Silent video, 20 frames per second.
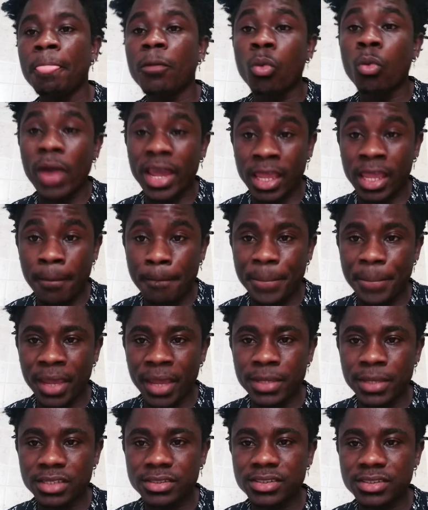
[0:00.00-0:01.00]
working
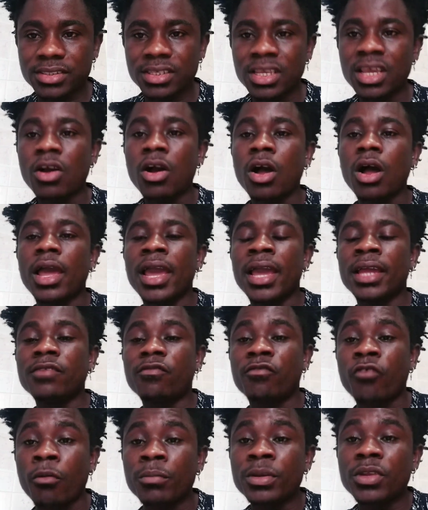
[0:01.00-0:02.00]
permits. And
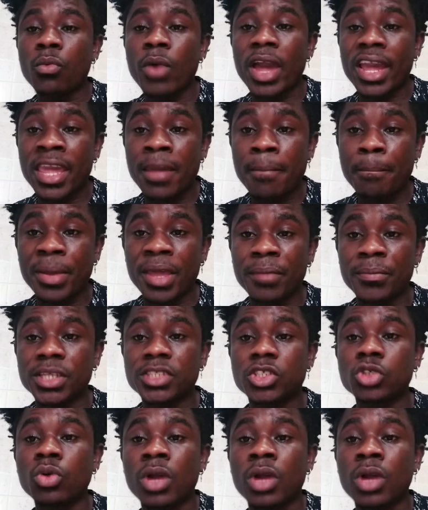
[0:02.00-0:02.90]
from the working permit,